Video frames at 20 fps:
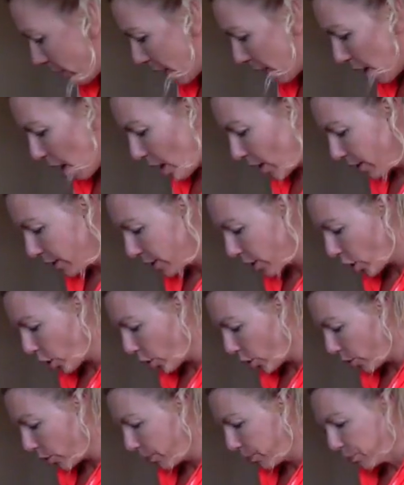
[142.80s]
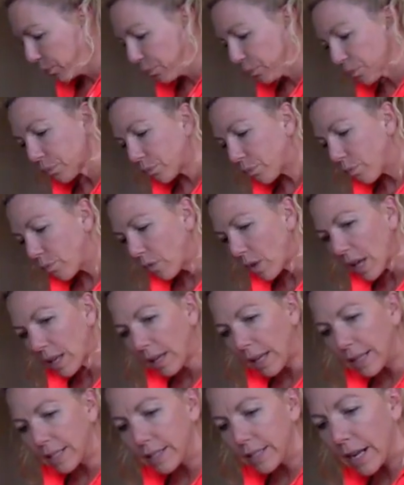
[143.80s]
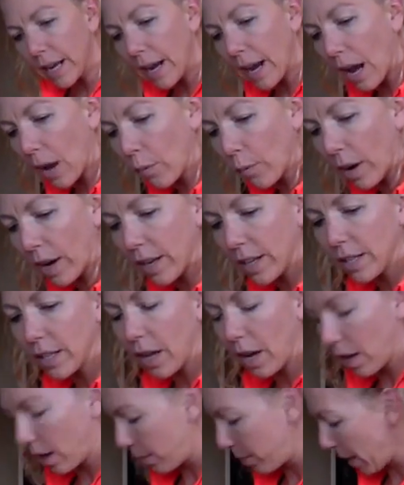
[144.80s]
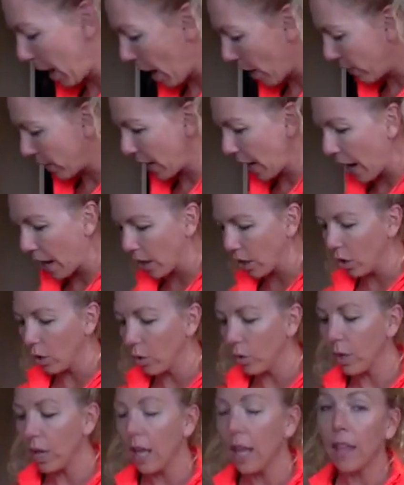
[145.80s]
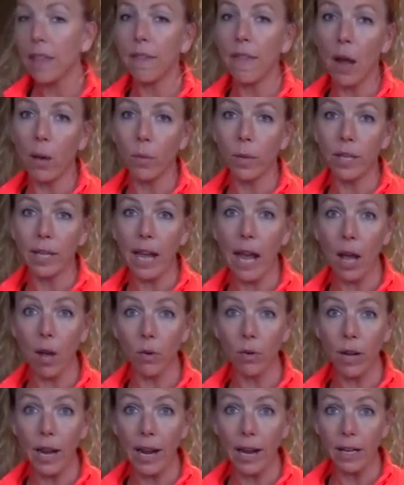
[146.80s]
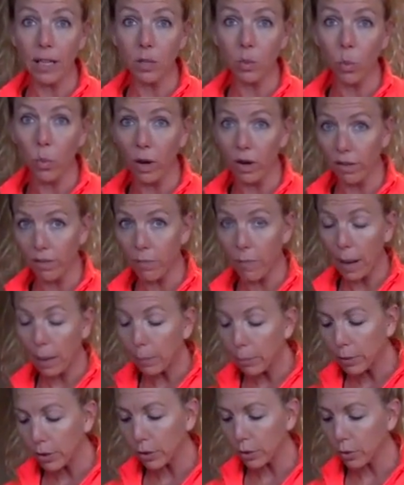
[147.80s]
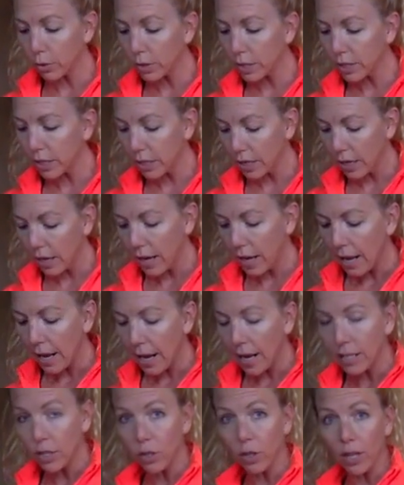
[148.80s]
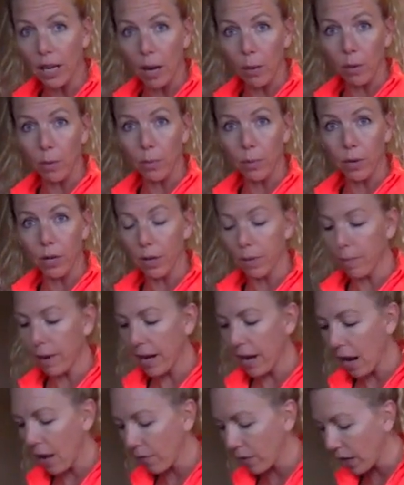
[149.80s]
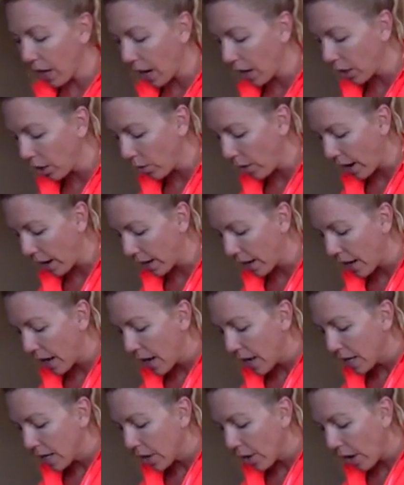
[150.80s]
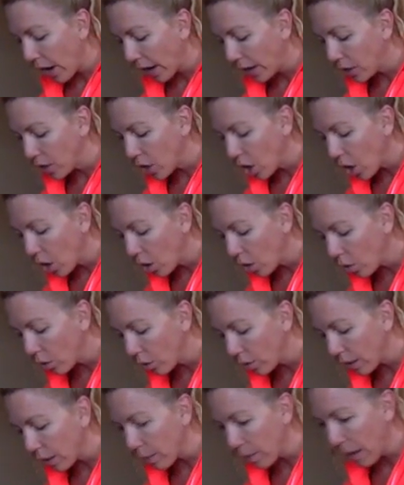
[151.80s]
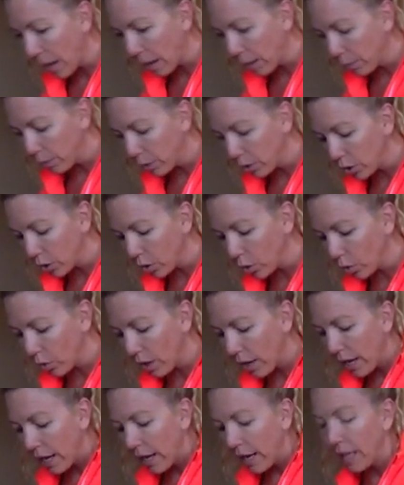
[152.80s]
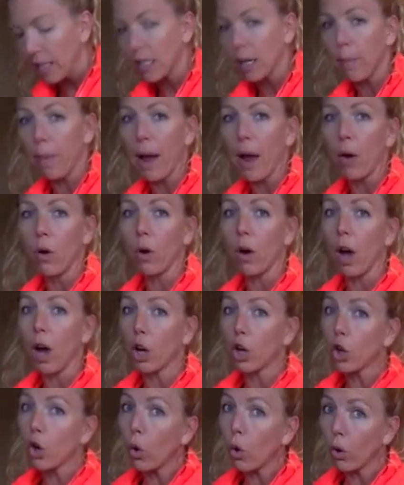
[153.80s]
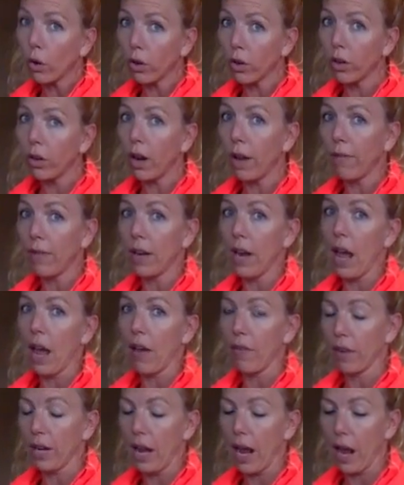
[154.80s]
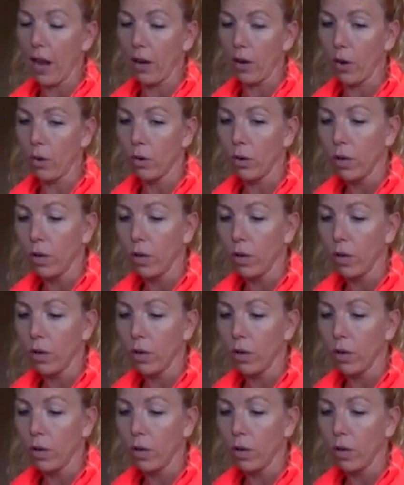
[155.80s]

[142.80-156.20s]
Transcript: then also, let's say I wanted avocado. That would count as one of my blues. And so then I would put my avocado on. Now I know that my blue is about 1/4 of an avocado.